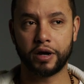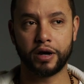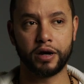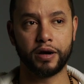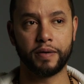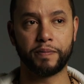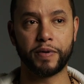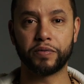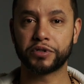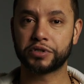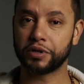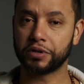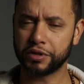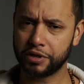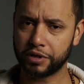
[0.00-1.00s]
Um, but we
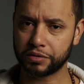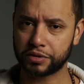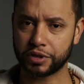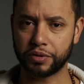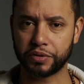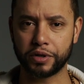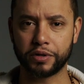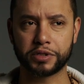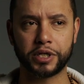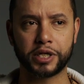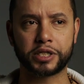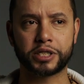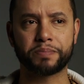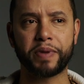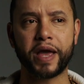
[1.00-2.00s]
still, you know, so there's an
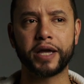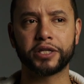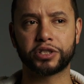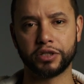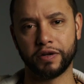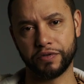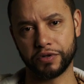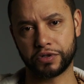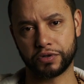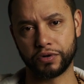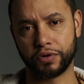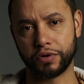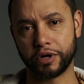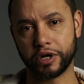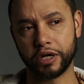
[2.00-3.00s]
expansion of the
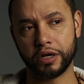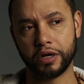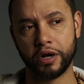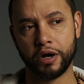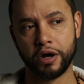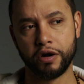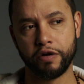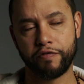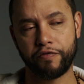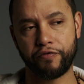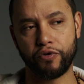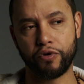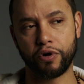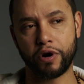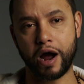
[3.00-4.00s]
story
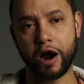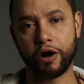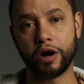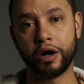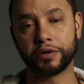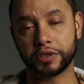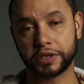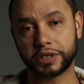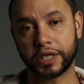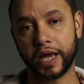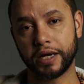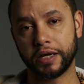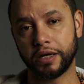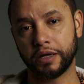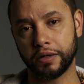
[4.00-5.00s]
for our
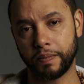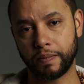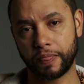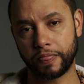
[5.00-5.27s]
understanding